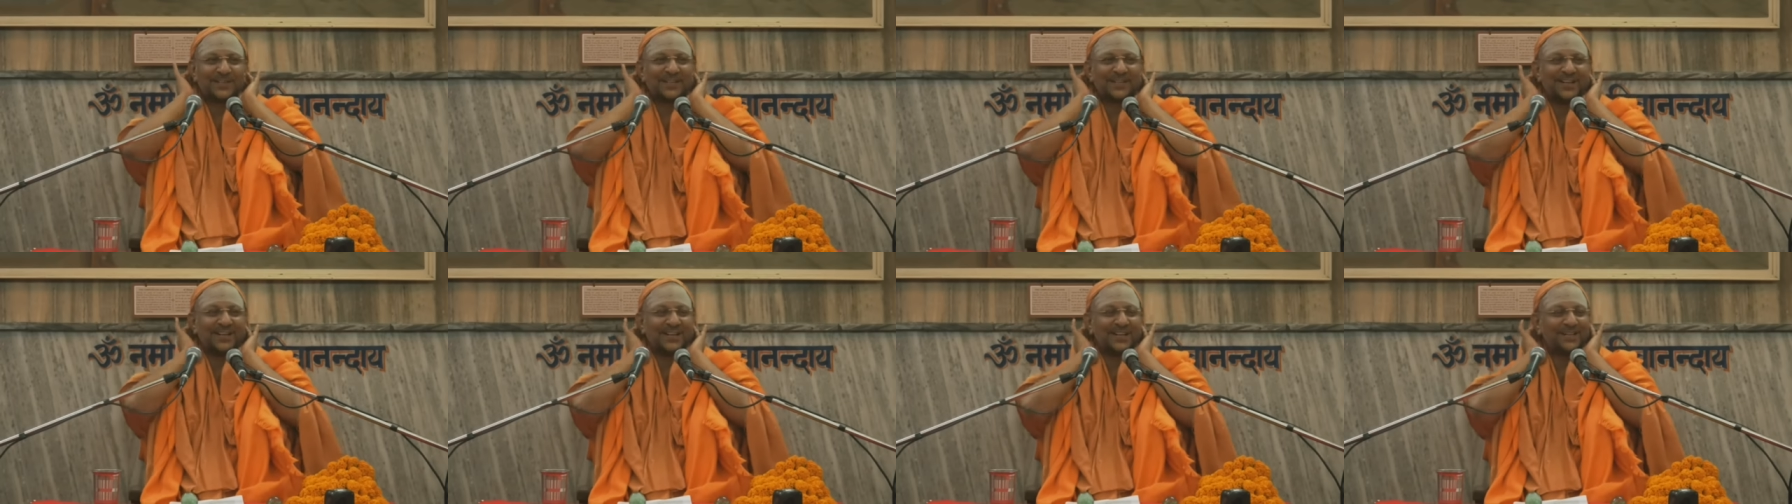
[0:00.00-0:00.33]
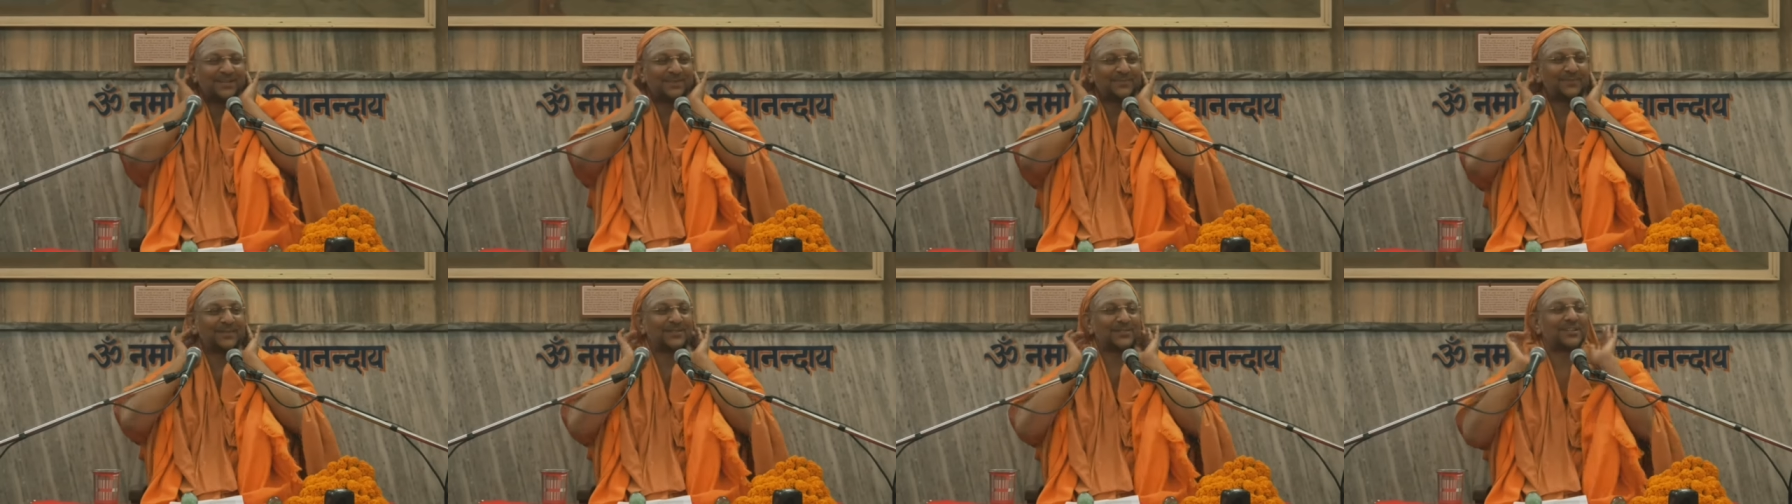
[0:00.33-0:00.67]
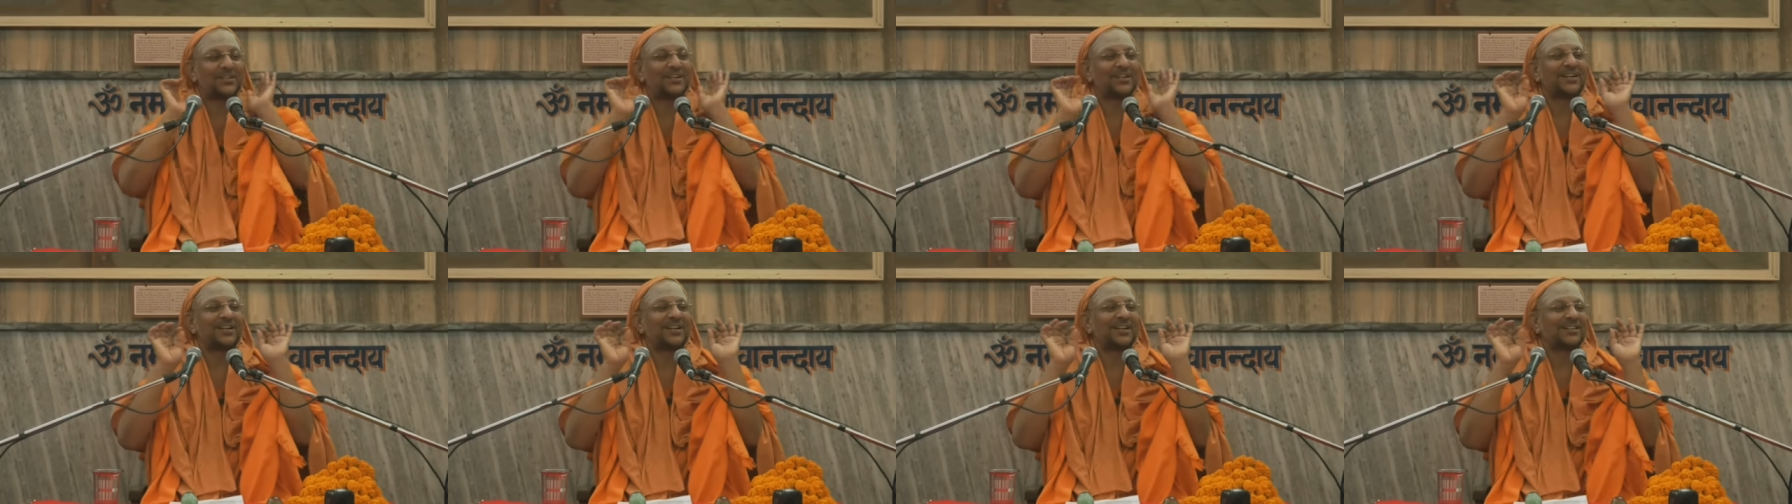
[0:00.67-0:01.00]
late, but
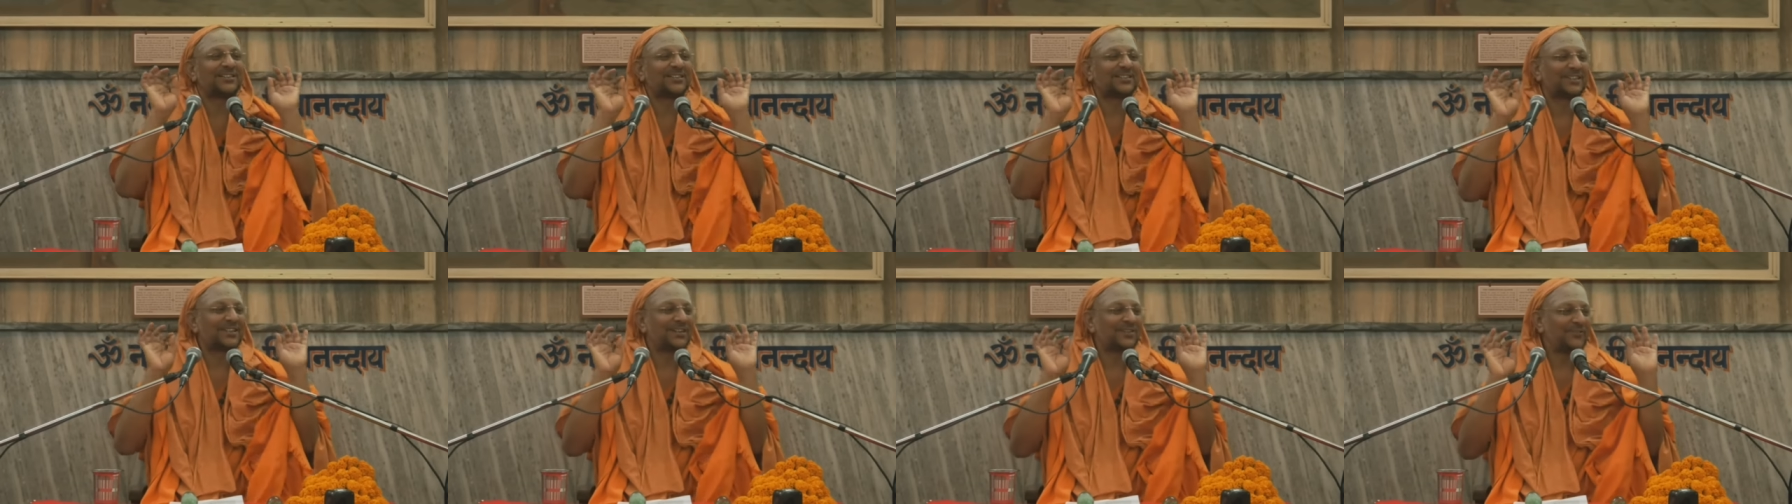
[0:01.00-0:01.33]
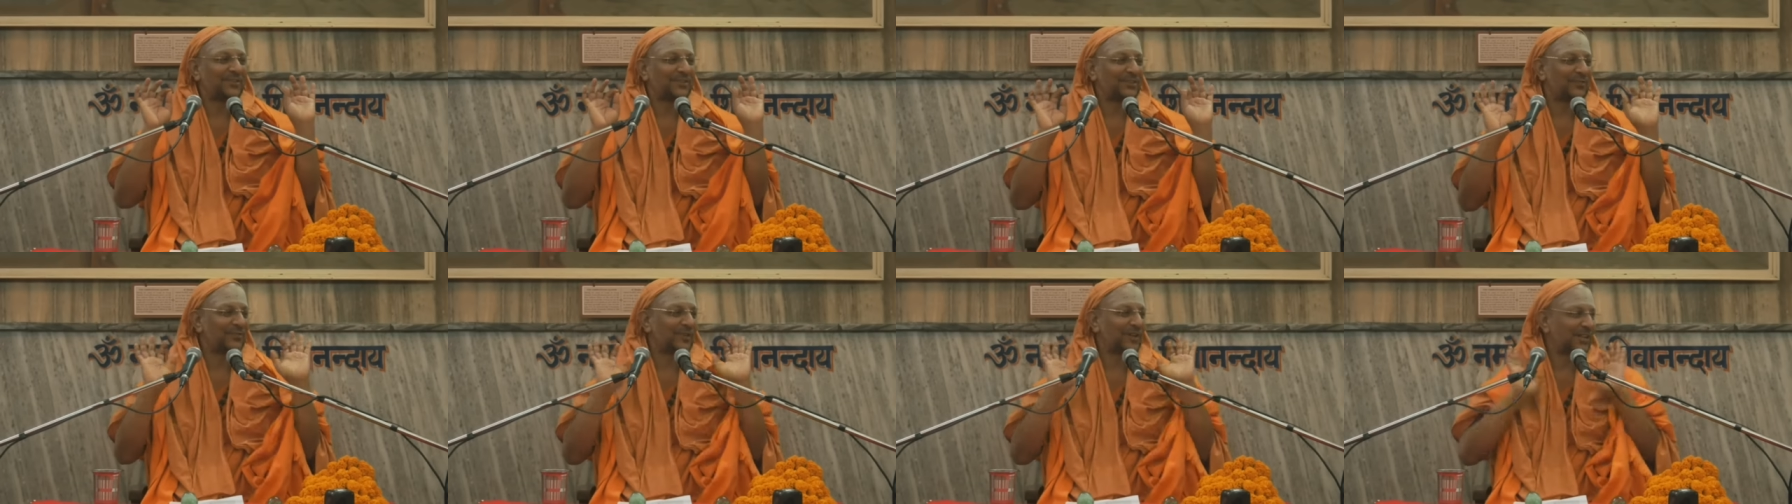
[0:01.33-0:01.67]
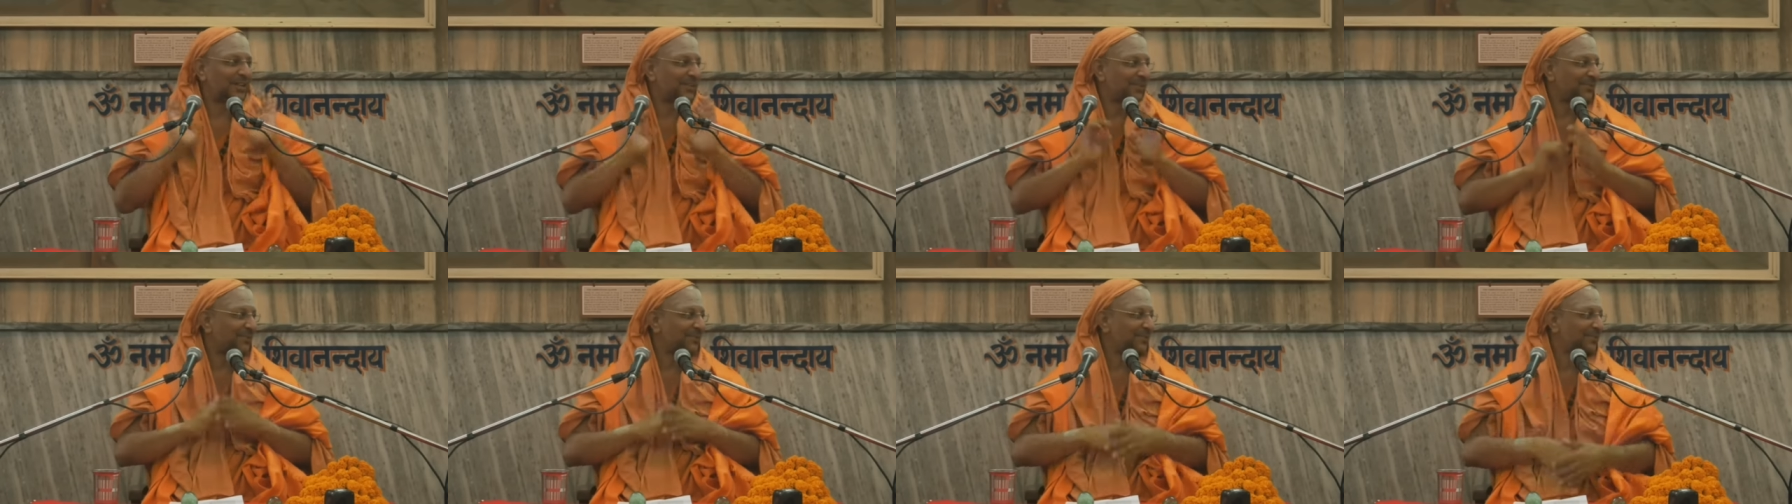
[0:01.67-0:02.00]
Shankaracharya will
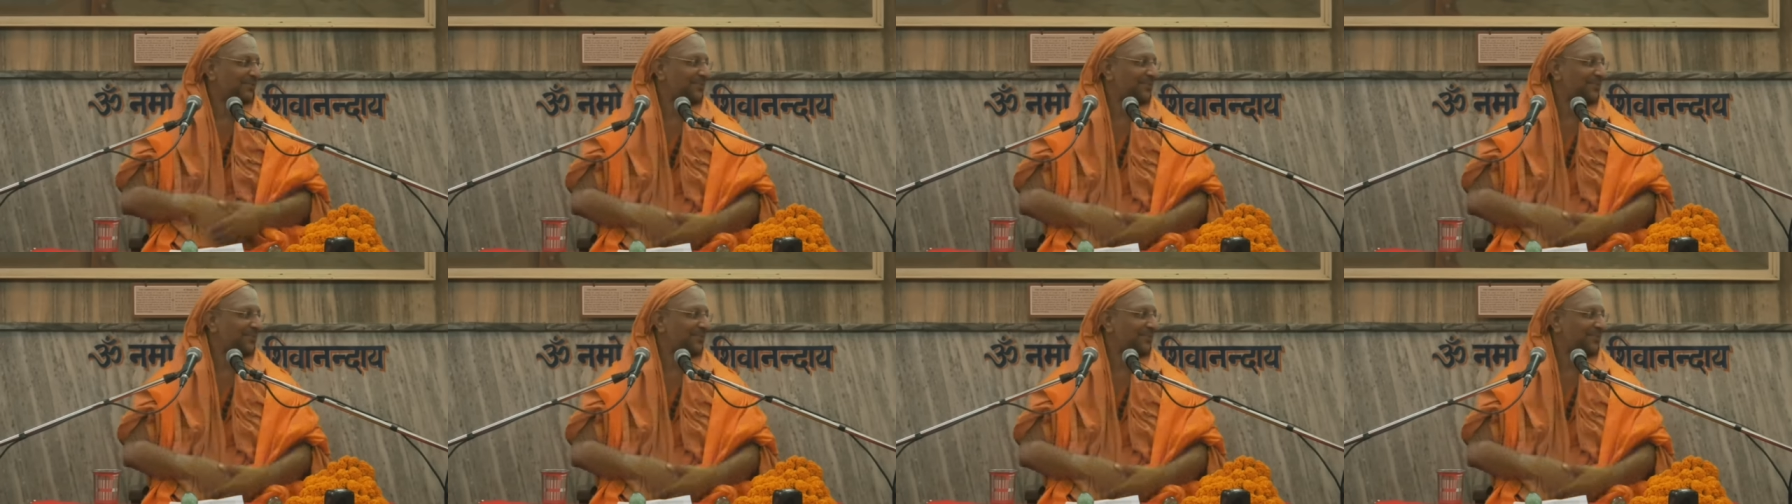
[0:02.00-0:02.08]
wait.